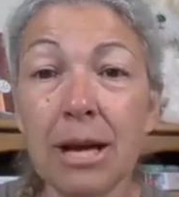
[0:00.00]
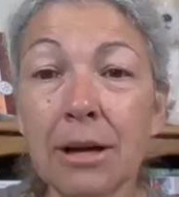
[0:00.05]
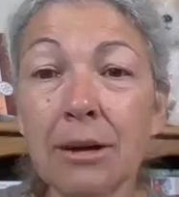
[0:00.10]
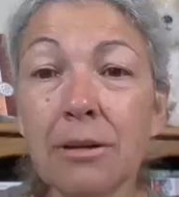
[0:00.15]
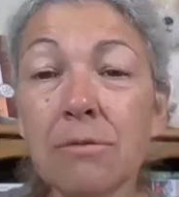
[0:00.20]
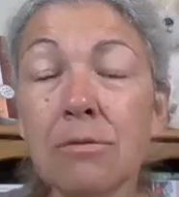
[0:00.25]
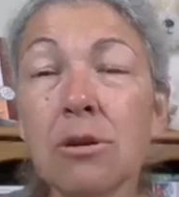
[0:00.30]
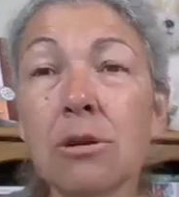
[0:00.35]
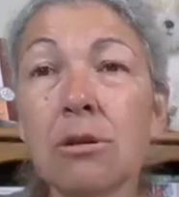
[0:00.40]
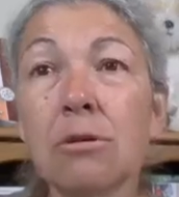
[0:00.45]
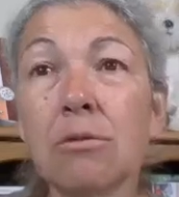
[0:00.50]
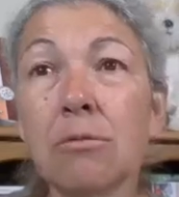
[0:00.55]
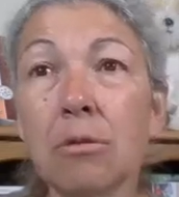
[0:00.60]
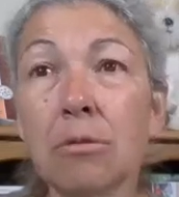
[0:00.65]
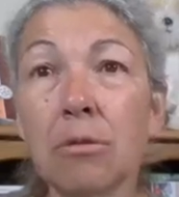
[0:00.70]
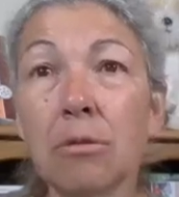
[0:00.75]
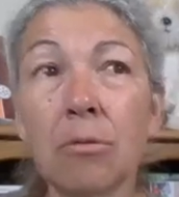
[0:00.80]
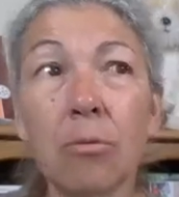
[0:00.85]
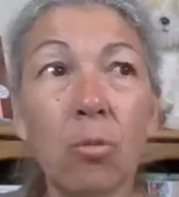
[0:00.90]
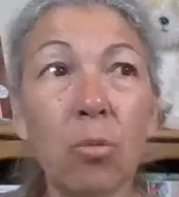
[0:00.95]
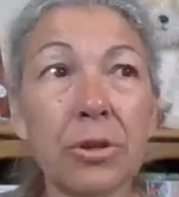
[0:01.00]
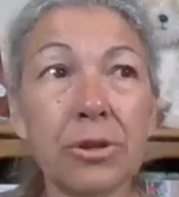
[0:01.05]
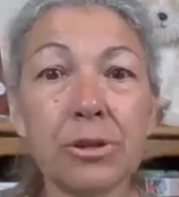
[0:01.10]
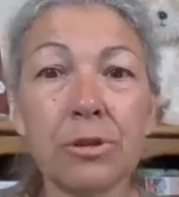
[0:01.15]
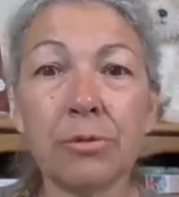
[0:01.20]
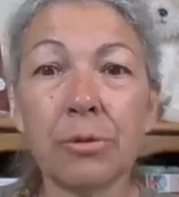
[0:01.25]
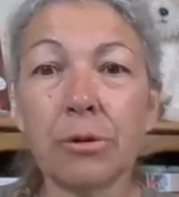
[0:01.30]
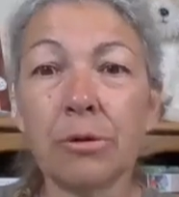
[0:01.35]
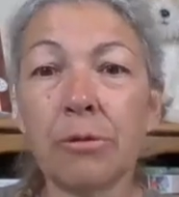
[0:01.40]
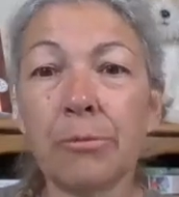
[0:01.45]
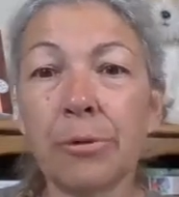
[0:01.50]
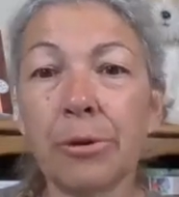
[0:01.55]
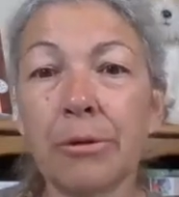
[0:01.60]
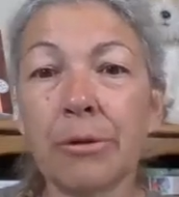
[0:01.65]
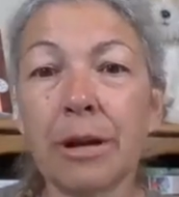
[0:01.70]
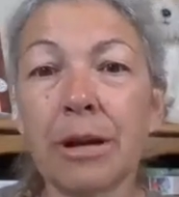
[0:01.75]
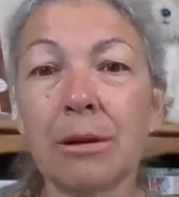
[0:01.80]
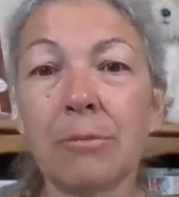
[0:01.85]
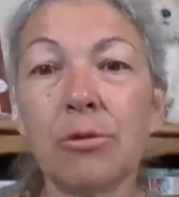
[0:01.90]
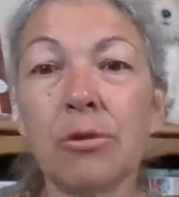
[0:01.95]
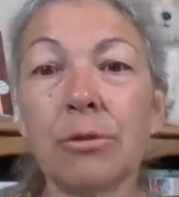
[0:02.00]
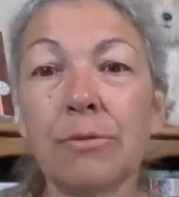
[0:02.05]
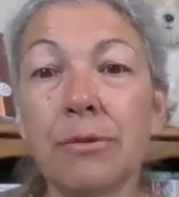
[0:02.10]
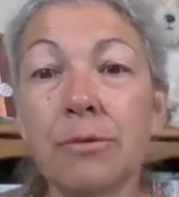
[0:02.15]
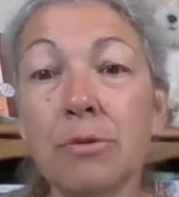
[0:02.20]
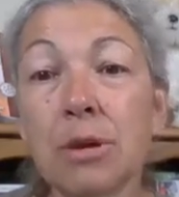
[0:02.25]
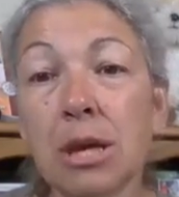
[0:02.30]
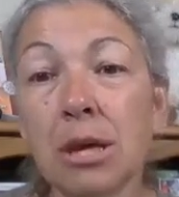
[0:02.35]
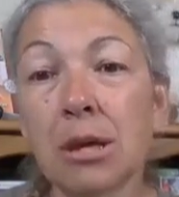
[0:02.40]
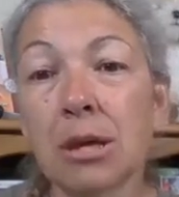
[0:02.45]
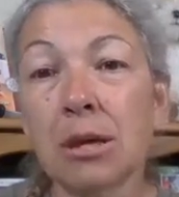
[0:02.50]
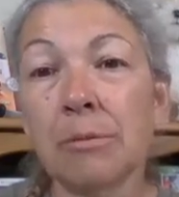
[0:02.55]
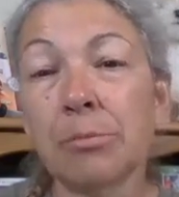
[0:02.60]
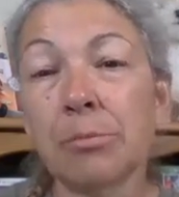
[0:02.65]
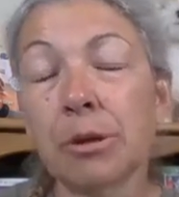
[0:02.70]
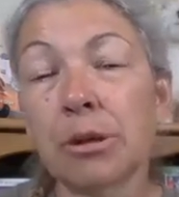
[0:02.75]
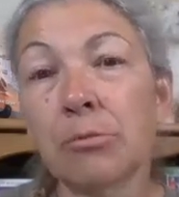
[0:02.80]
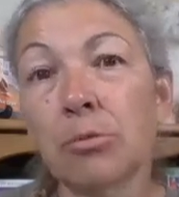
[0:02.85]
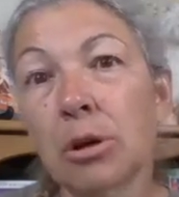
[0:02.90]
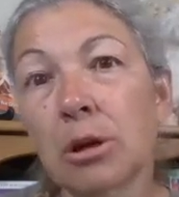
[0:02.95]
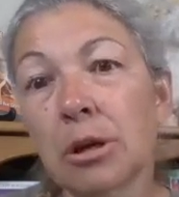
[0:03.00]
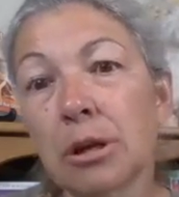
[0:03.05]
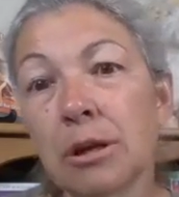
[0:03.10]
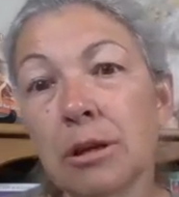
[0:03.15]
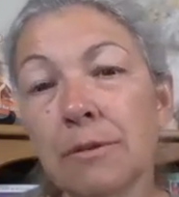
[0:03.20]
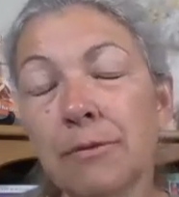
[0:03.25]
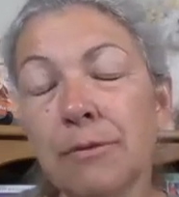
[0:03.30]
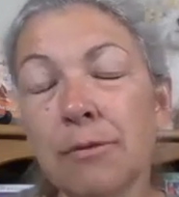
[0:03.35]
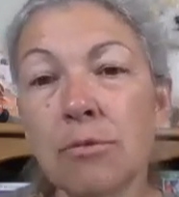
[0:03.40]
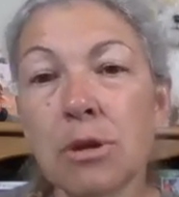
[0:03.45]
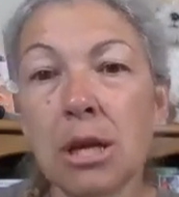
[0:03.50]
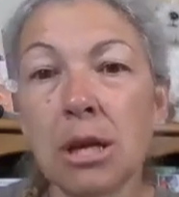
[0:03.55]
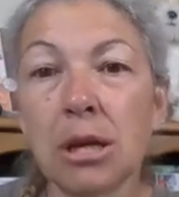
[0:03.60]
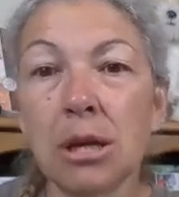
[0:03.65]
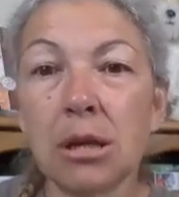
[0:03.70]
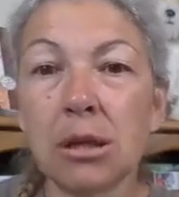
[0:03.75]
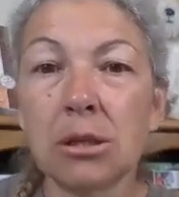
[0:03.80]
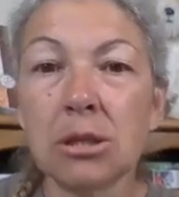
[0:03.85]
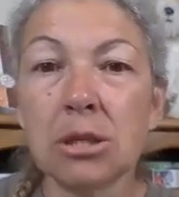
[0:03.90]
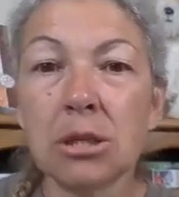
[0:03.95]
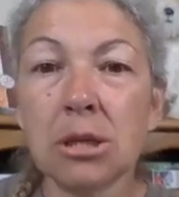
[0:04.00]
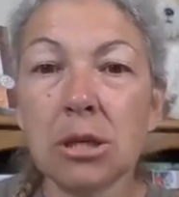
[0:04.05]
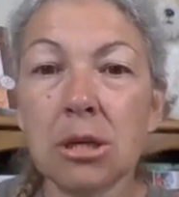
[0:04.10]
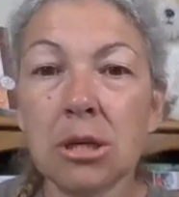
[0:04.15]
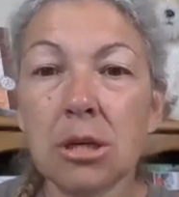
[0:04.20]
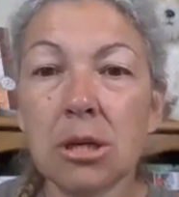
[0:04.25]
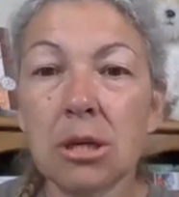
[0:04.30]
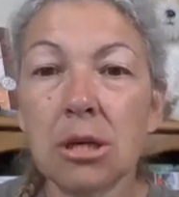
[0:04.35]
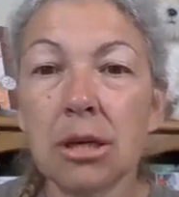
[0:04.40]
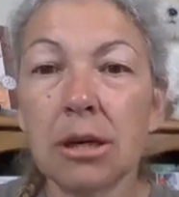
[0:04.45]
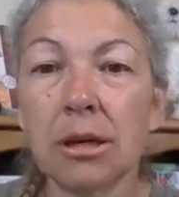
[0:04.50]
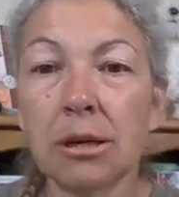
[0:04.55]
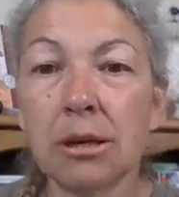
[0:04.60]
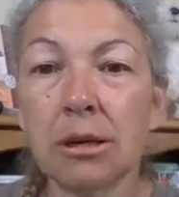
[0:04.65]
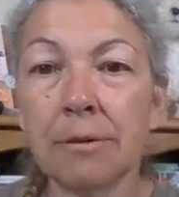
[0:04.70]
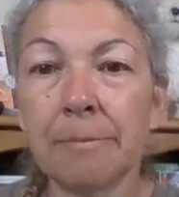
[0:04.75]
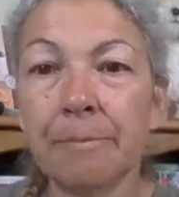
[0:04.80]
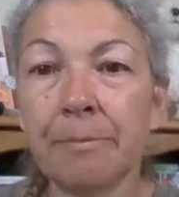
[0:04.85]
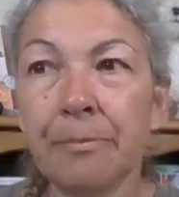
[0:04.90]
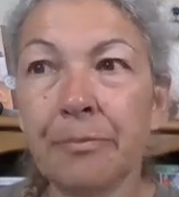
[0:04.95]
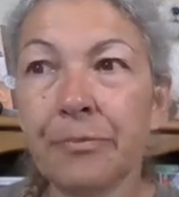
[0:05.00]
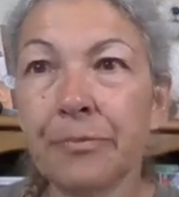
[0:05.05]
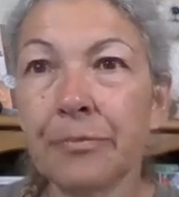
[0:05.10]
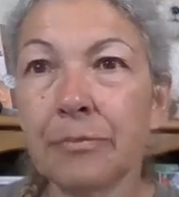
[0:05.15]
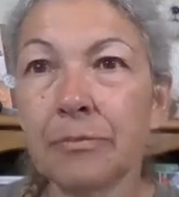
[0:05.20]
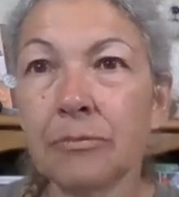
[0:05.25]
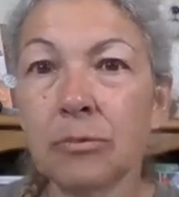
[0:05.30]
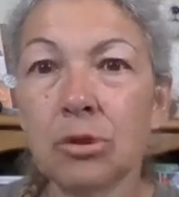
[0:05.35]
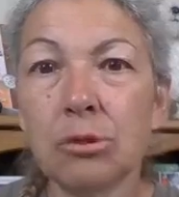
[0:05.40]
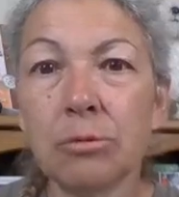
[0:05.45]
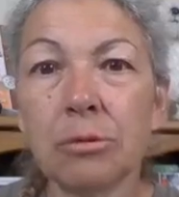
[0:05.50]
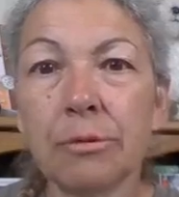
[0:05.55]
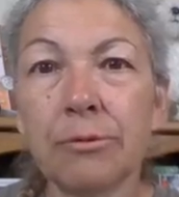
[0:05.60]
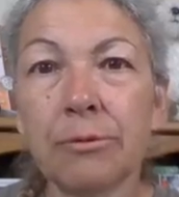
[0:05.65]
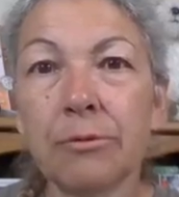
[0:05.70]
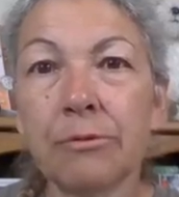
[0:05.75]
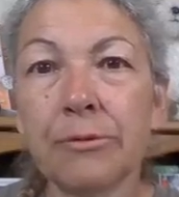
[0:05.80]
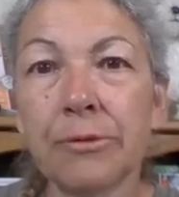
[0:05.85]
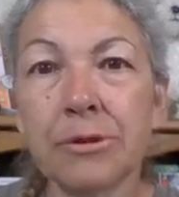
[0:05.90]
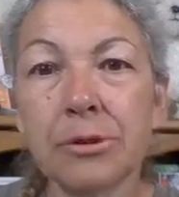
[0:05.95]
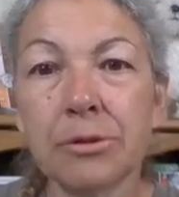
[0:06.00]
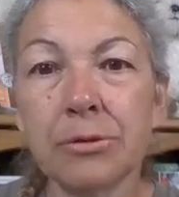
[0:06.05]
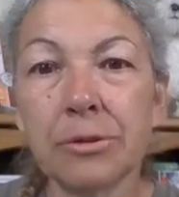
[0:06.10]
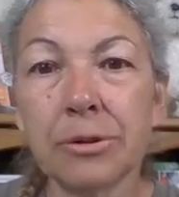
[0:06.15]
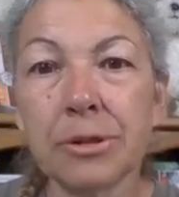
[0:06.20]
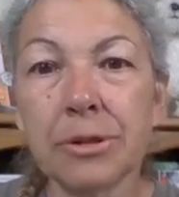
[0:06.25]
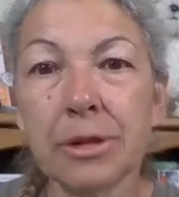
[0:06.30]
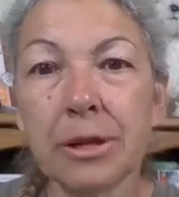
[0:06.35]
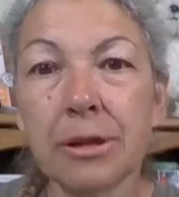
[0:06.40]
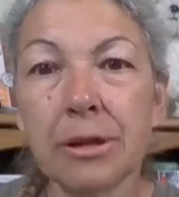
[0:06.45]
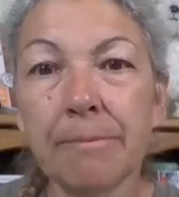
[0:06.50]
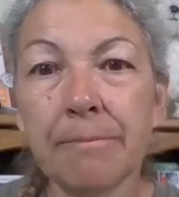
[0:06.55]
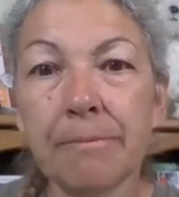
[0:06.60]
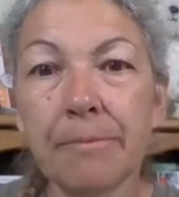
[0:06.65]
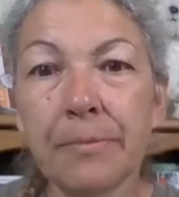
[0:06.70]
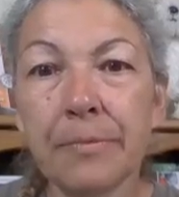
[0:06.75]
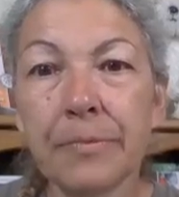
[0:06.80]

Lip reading: do you know what's going on with your animal if you can't get blood work, if you can't do a full physical exam?